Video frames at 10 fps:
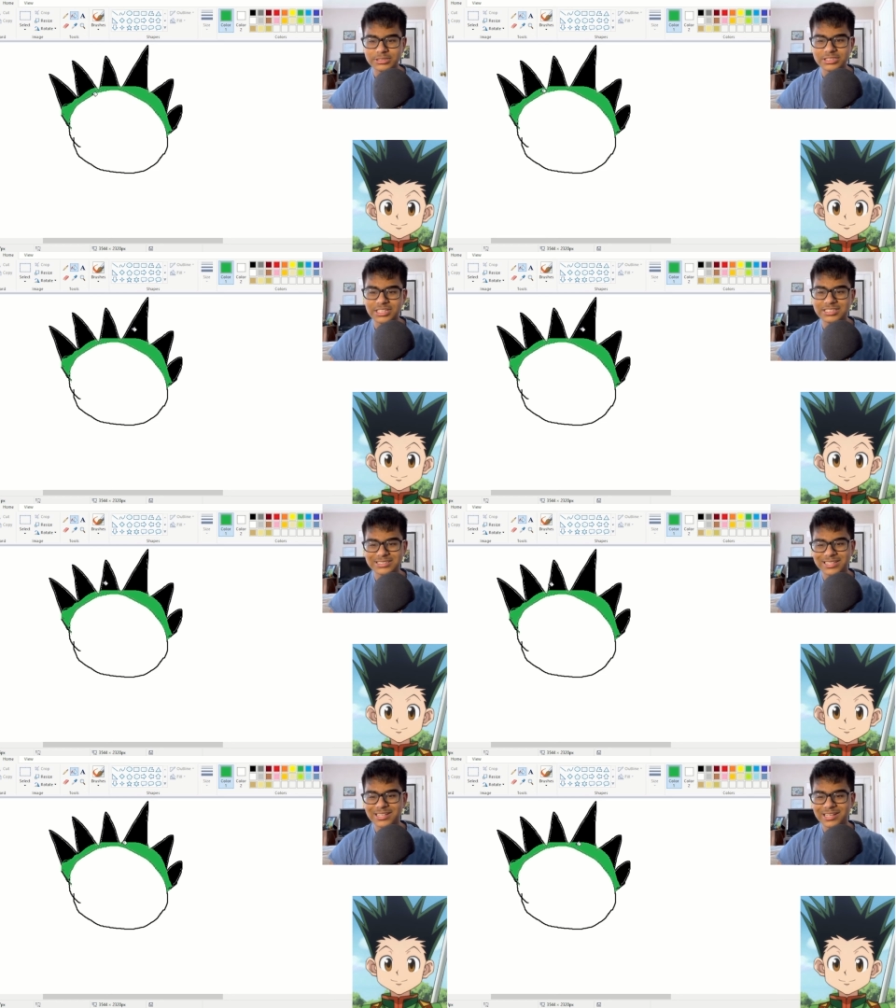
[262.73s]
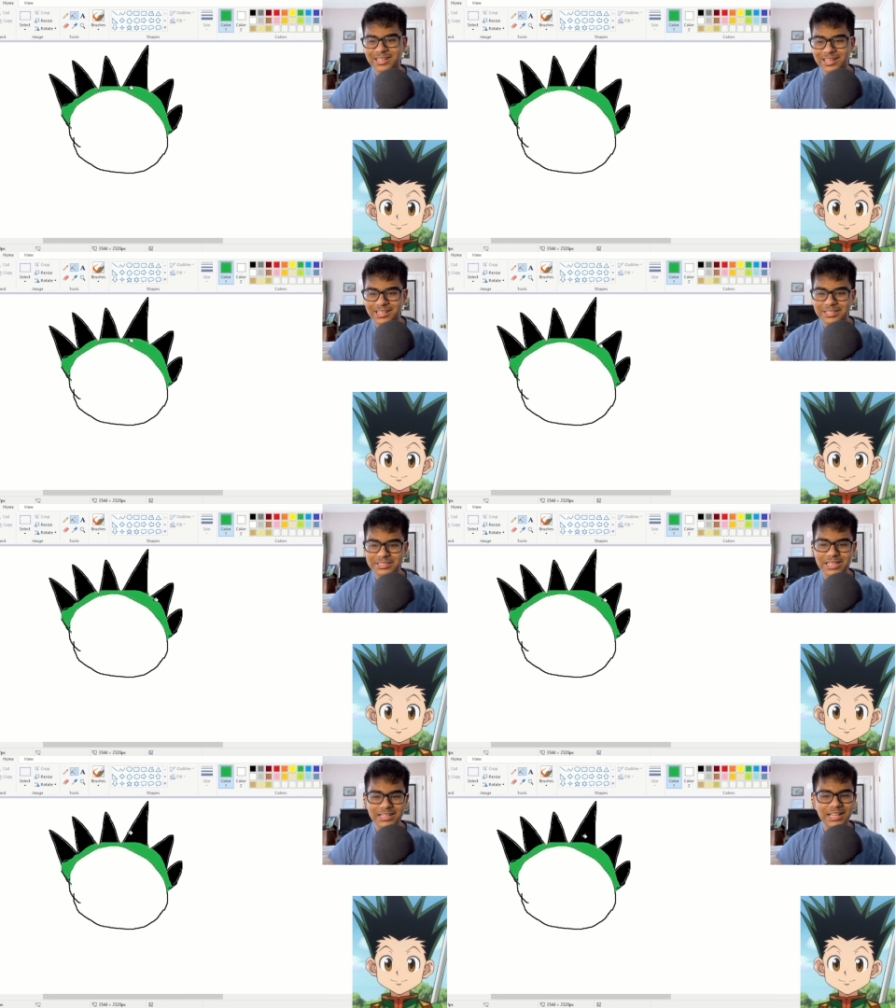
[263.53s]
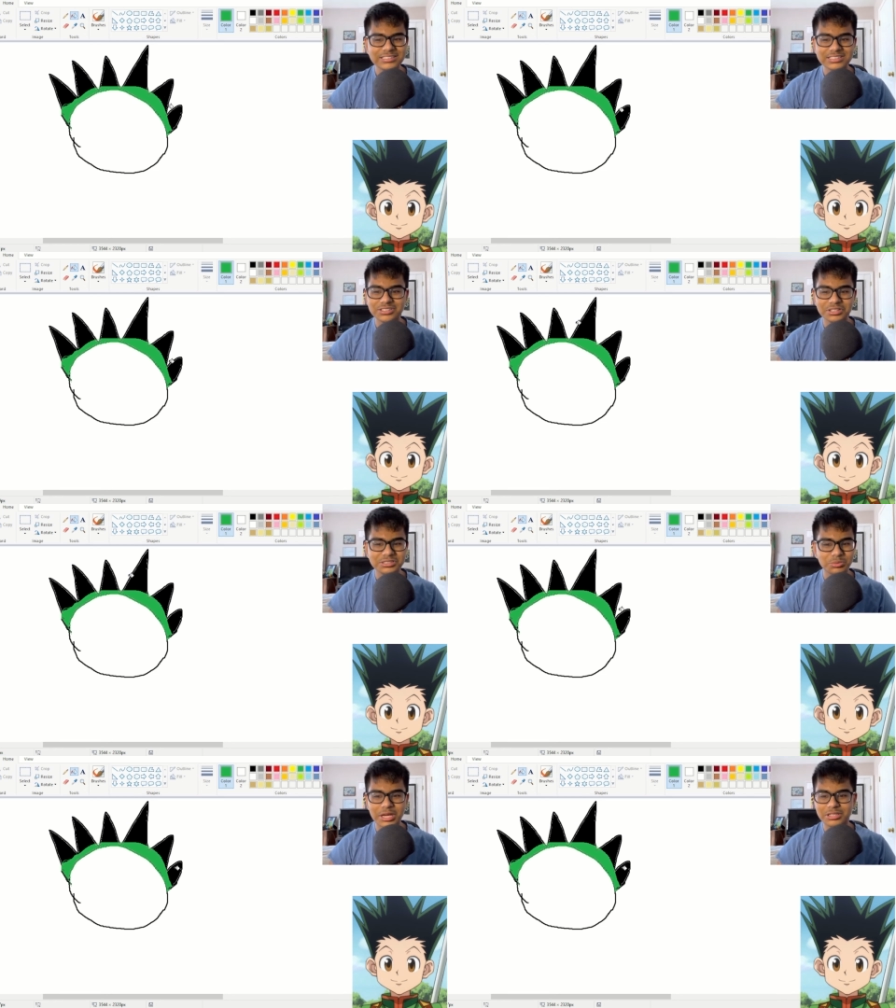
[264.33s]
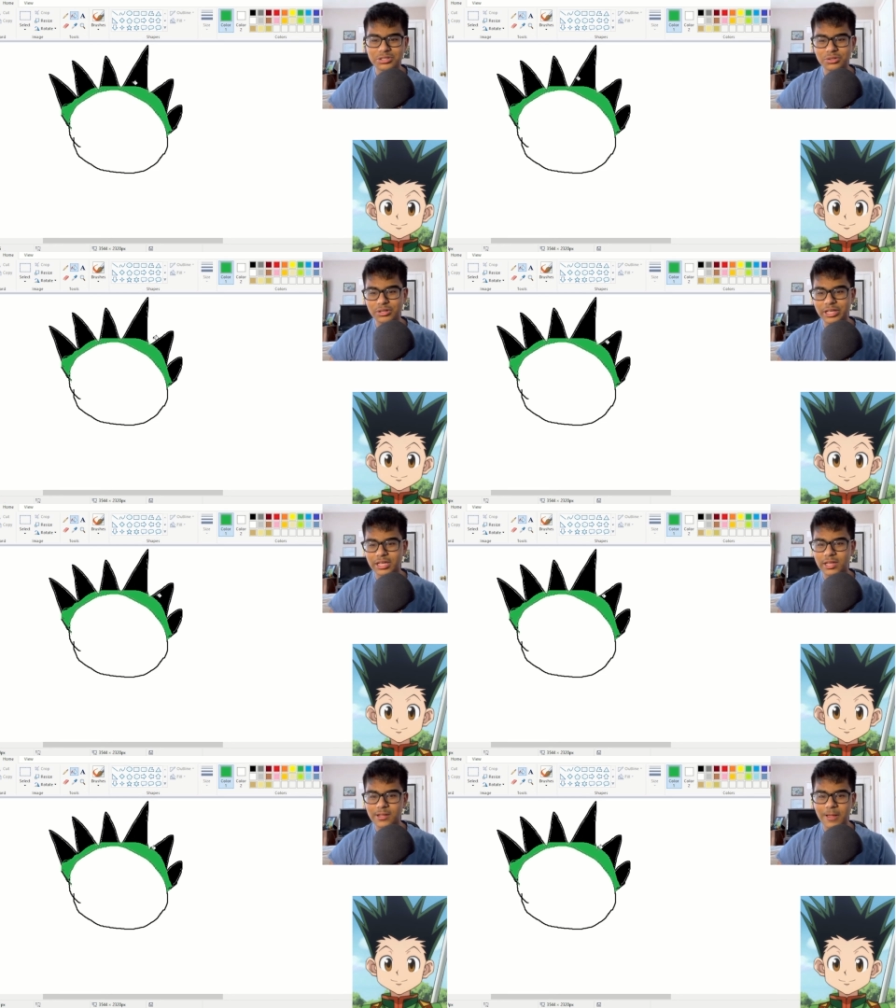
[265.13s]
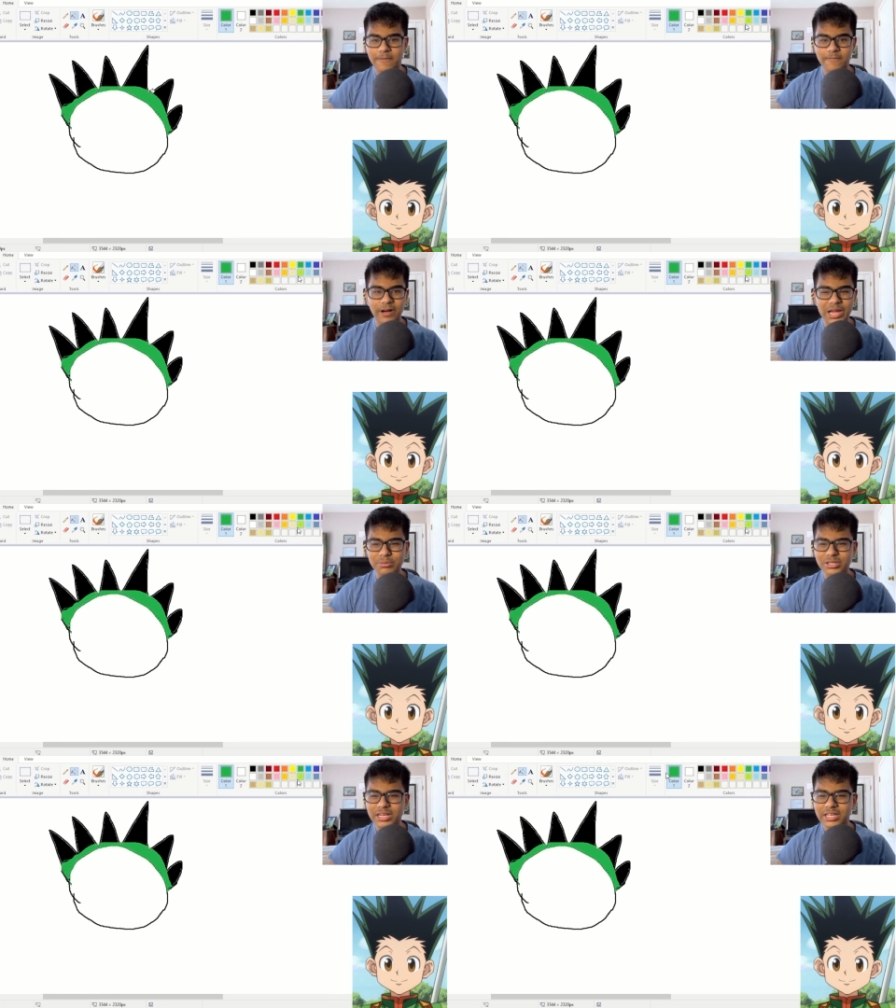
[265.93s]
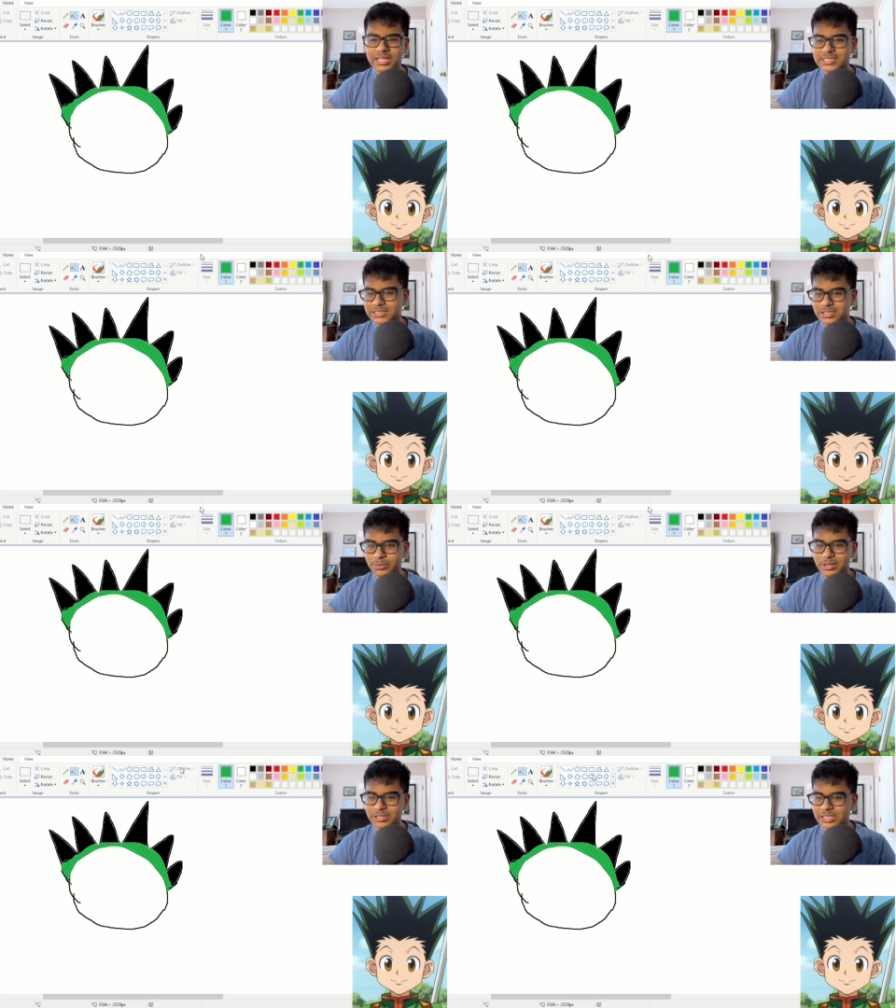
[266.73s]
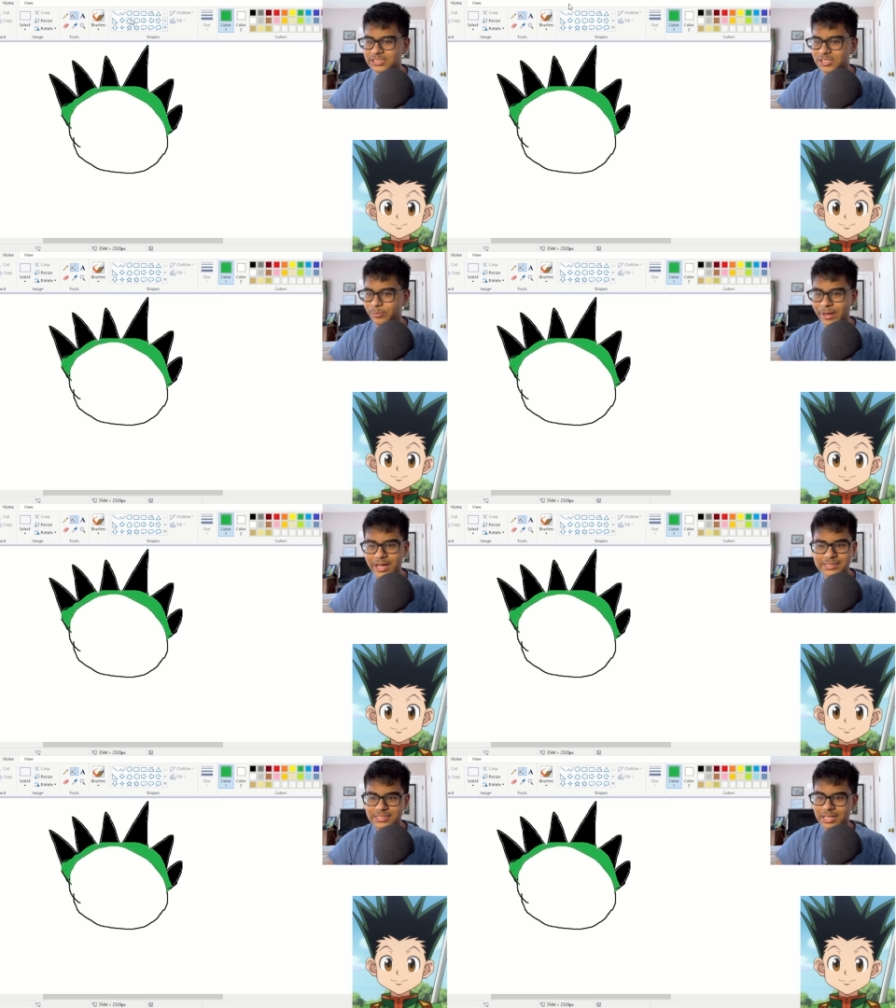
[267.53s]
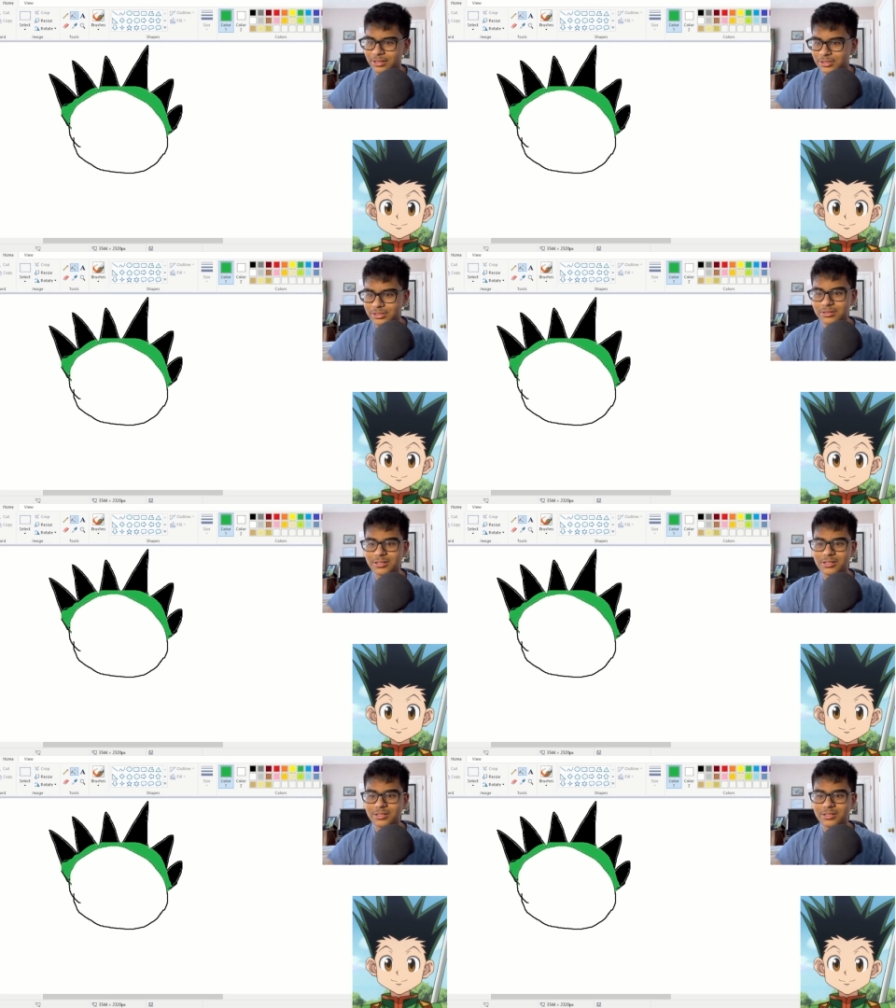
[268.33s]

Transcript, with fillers: It's just, yeah, that just looks way too like vibrant. I guess is there a way to change the opacity? I don't know.